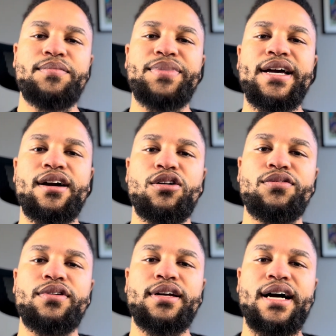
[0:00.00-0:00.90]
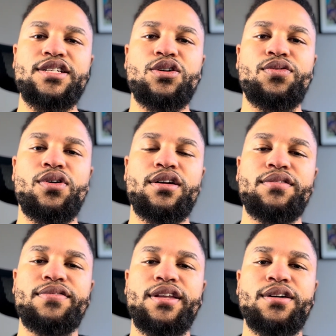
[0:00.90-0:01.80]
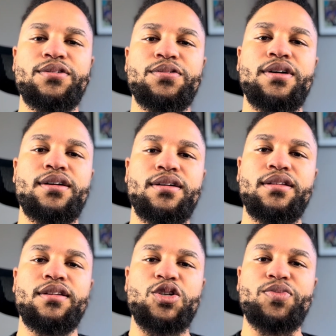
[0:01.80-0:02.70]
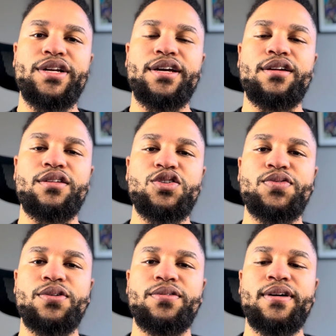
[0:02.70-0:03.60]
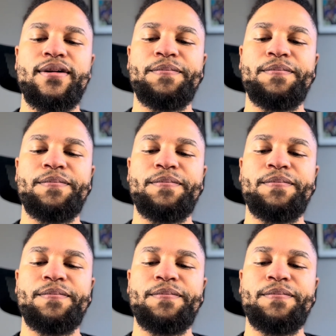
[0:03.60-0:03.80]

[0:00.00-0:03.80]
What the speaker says: But yeah, guys, overall the video looks pretty good on this phone.